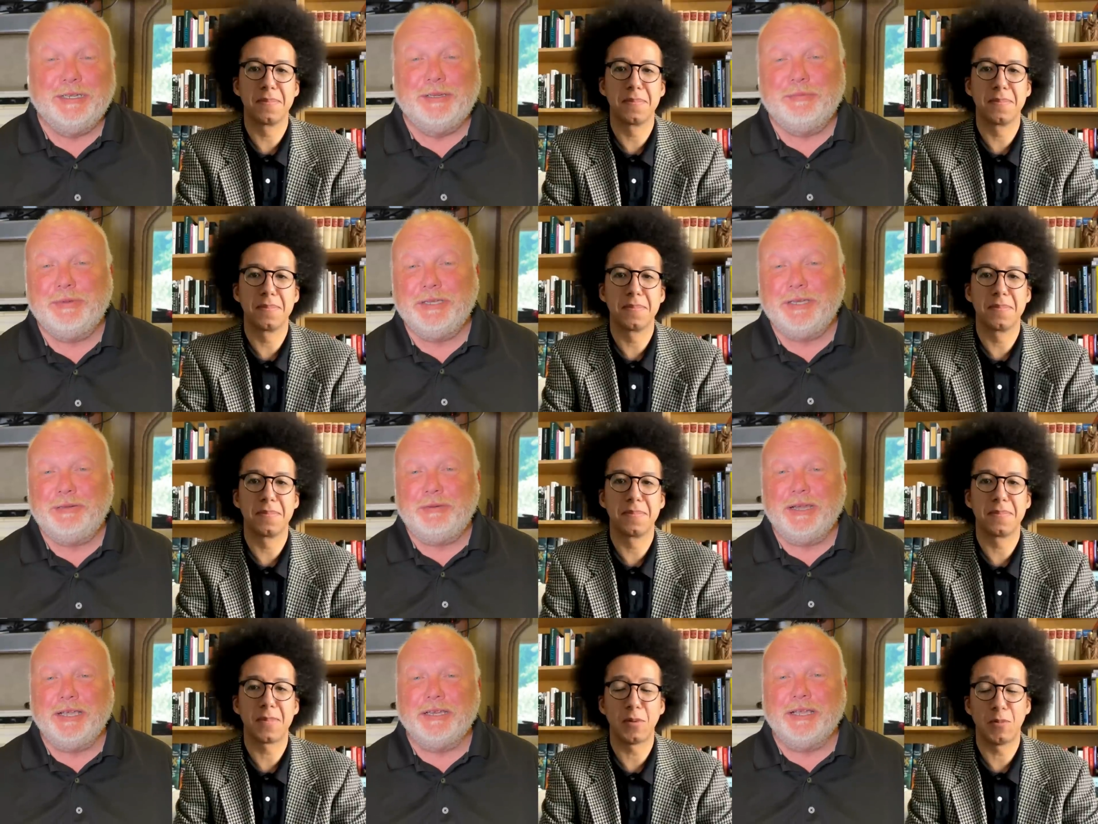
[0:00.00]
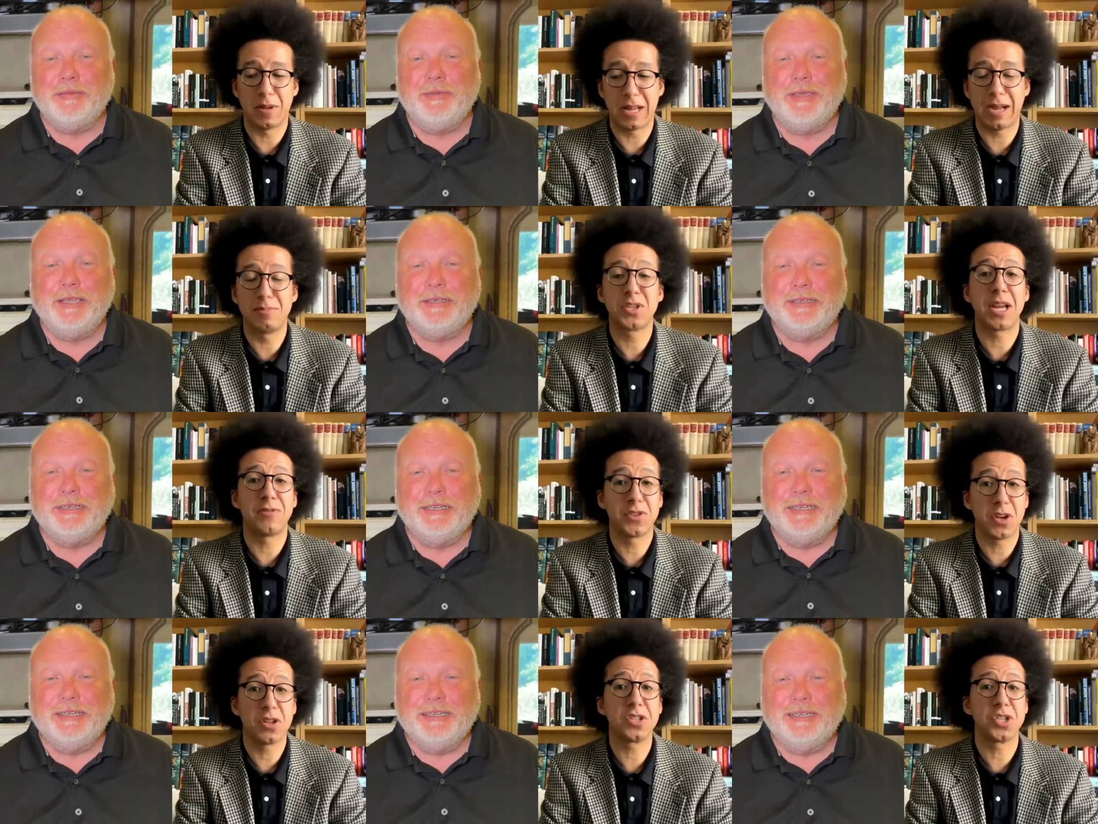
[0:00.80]
Speaker 1: But you're right. I well, mean, I've, I've,
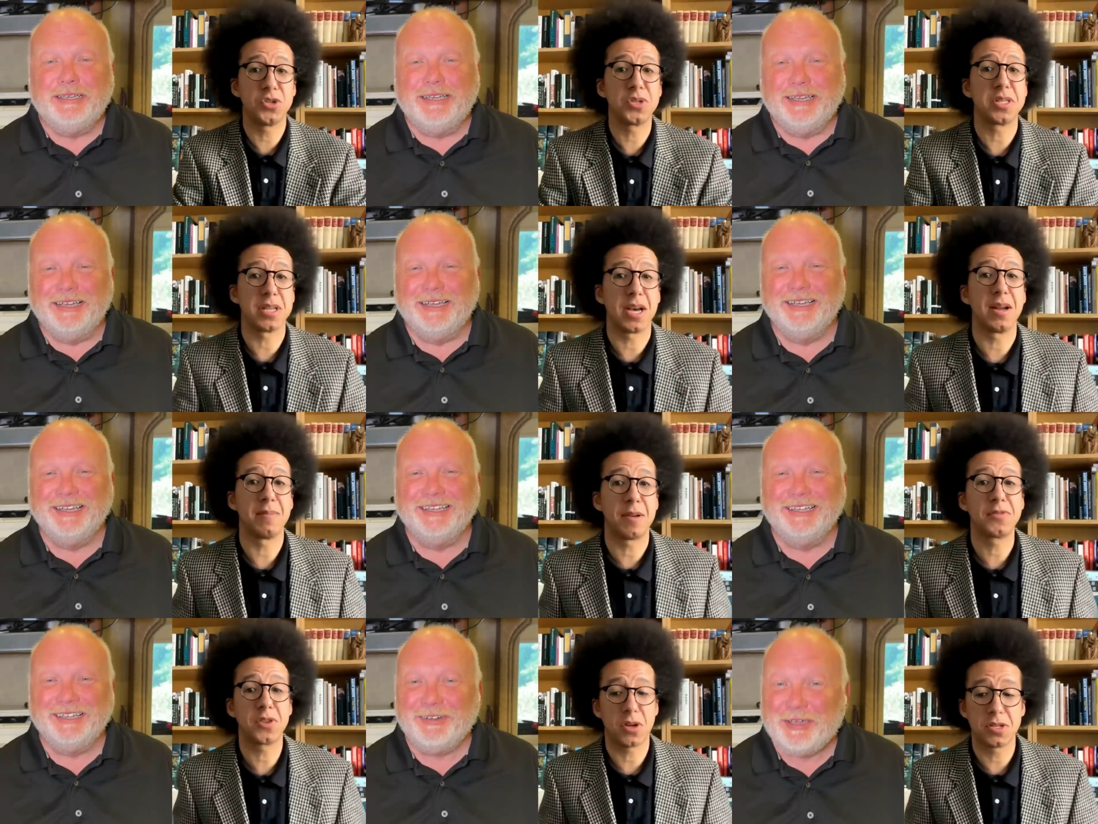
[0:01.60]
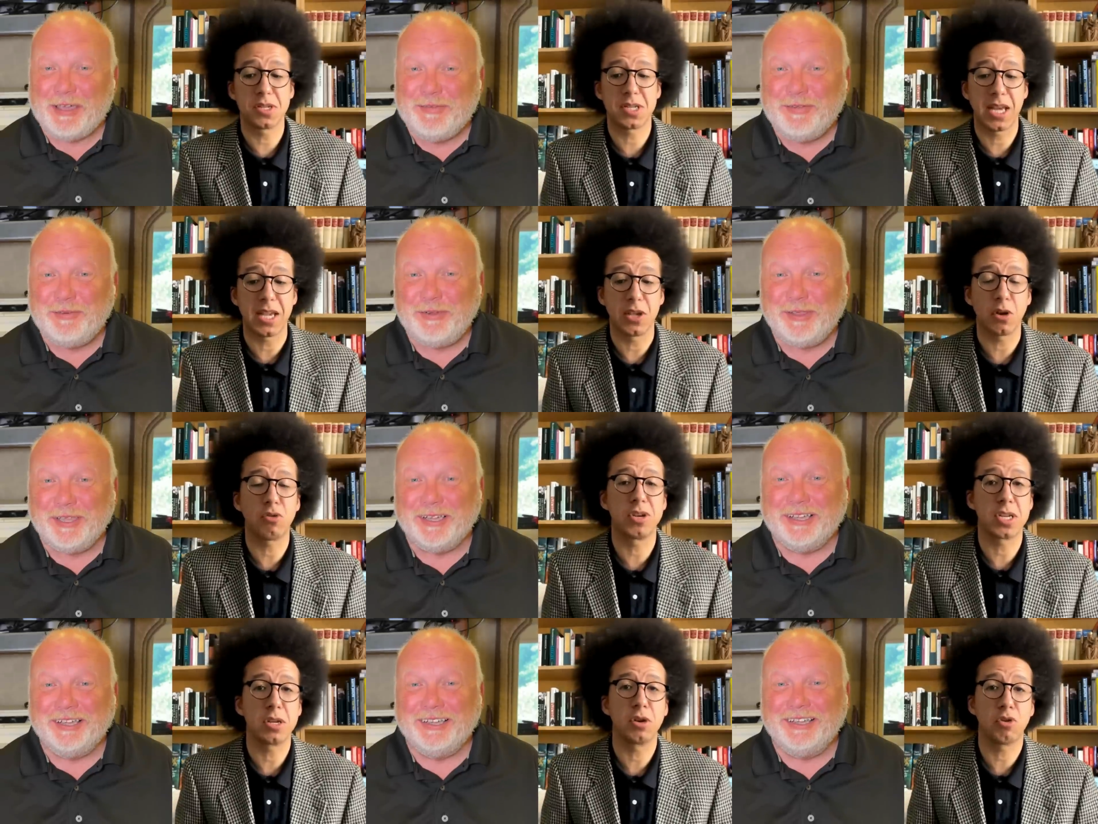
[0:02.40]
Speaker 2: started using that. I've started saying you are
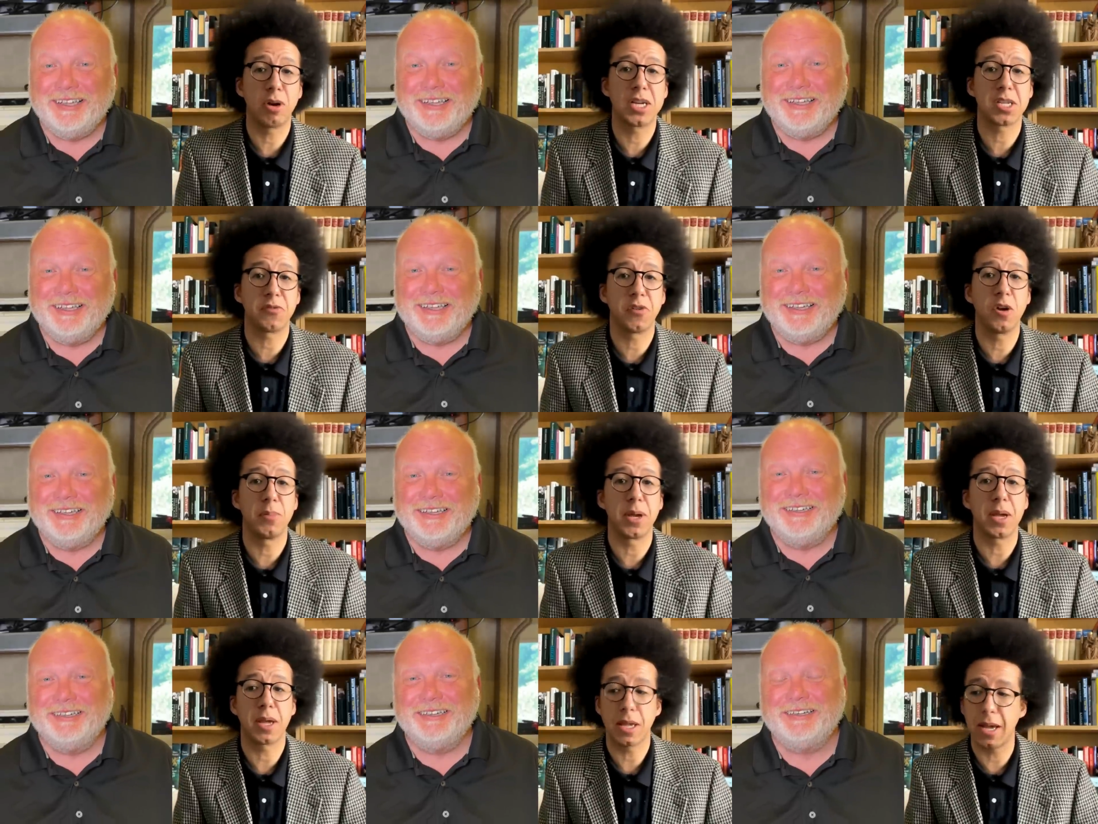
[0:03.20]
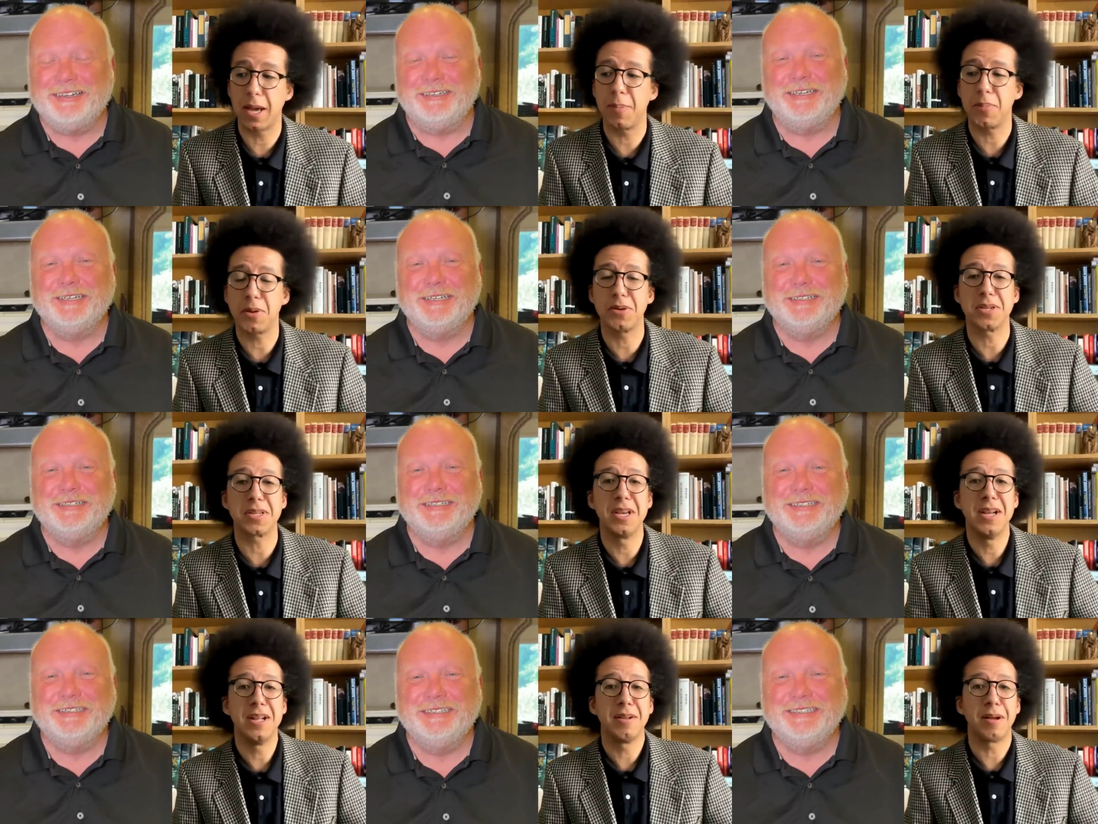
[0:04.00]
Christophobic. Yeah, uh-huh. because
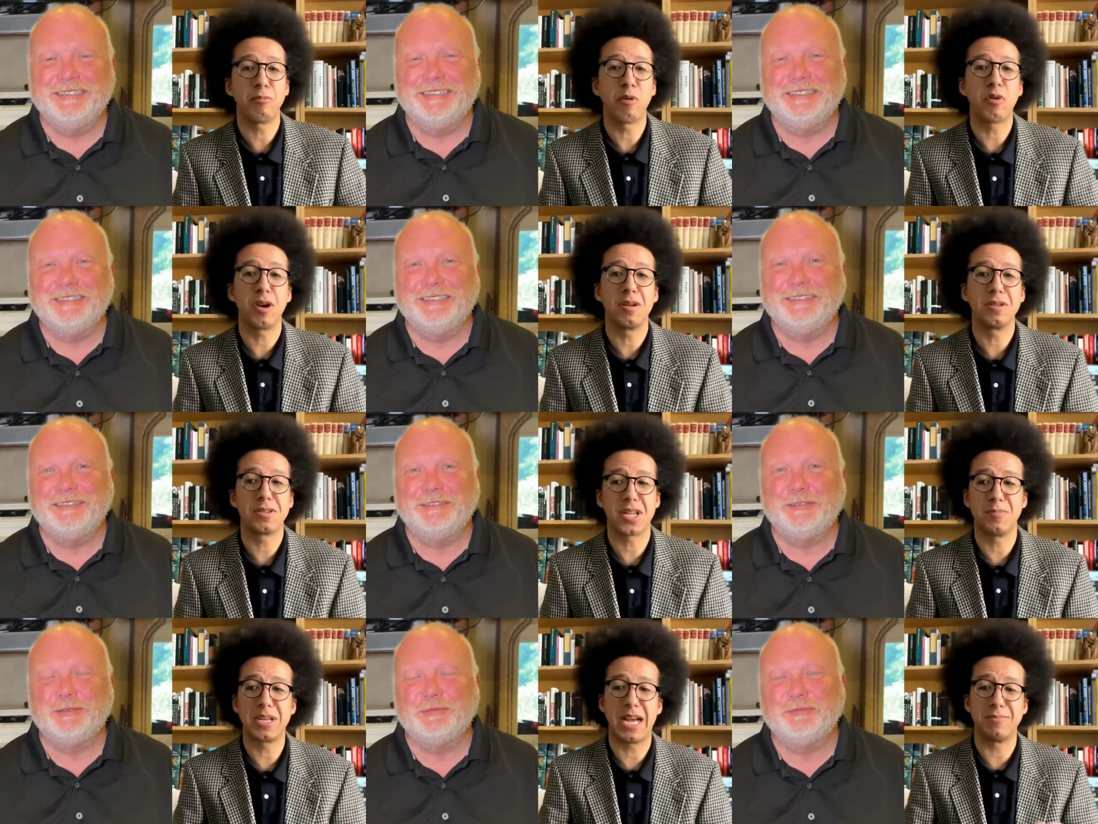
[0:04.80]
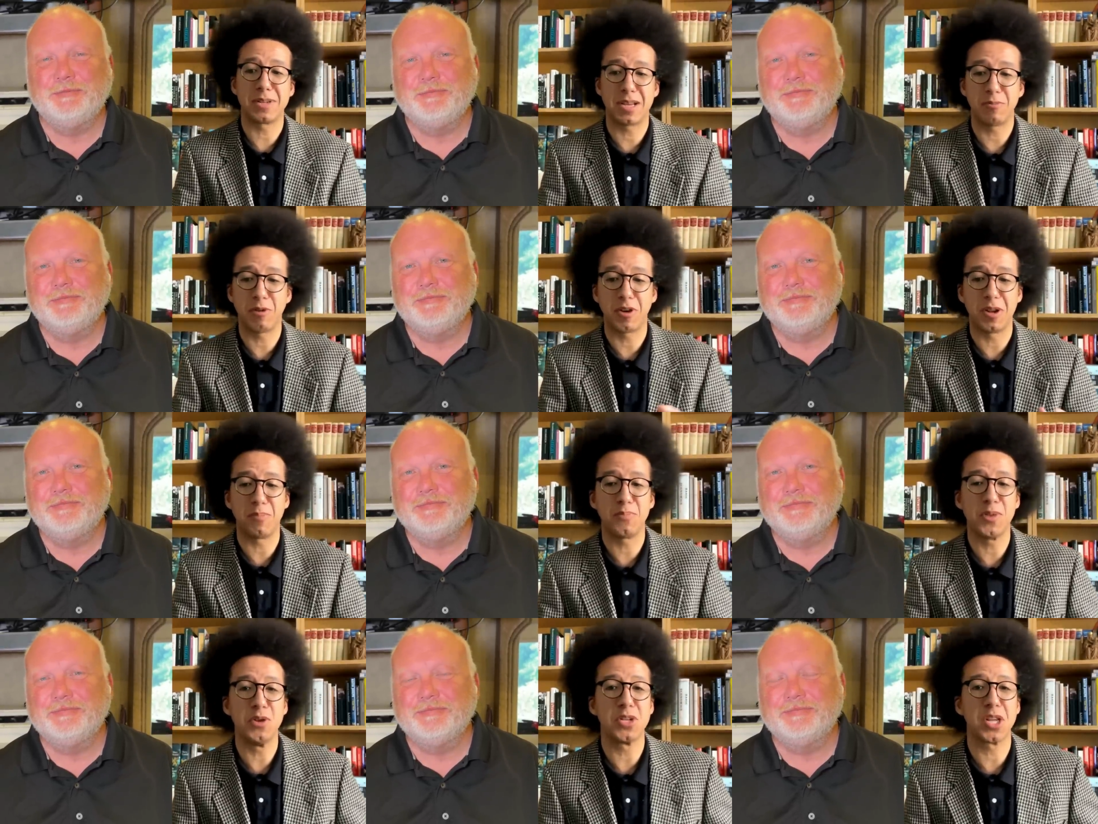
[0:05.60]
we've got sometimes we've got
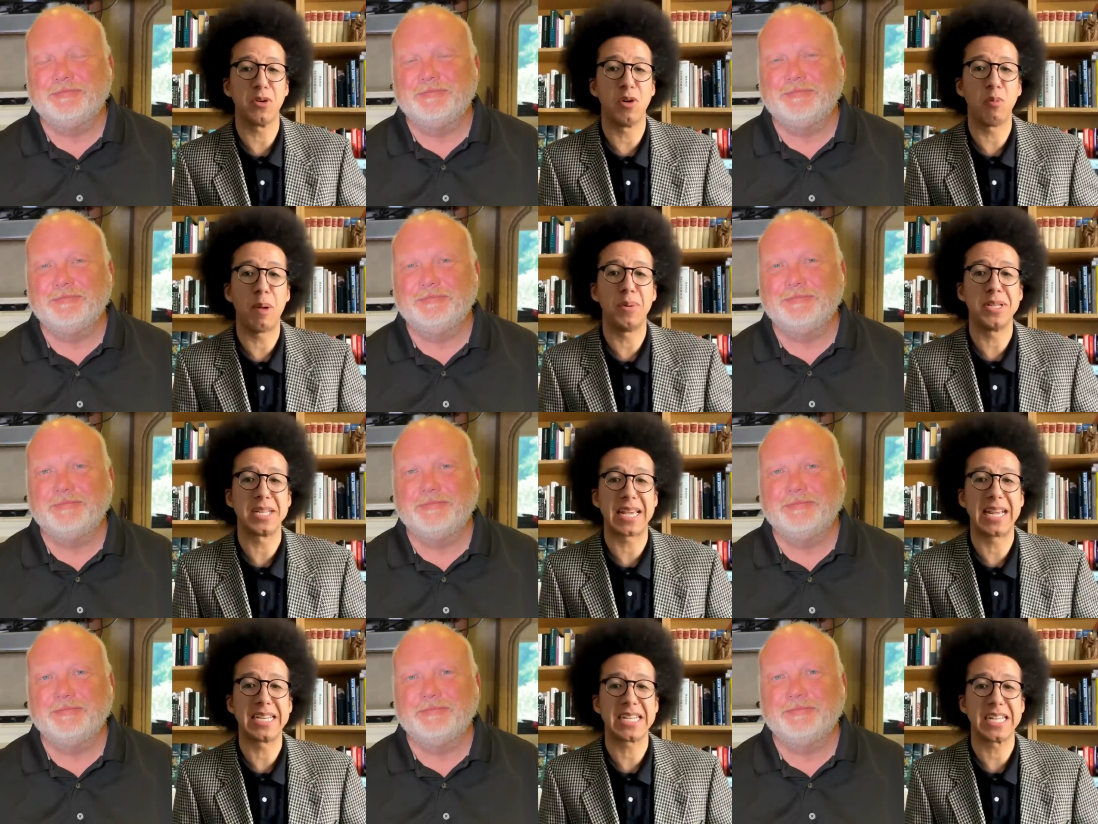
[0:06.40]
to use their own weapons against